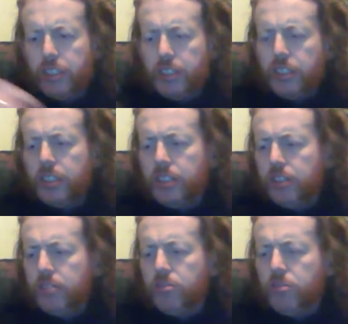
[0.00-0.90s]
a,
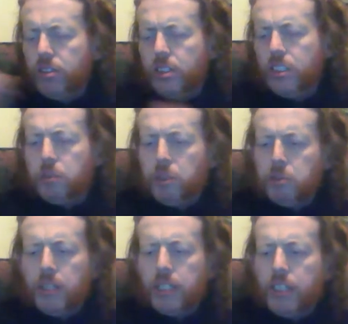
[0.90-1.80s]
it's supposed
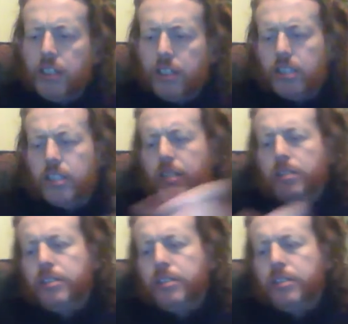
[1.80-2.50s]
to be like a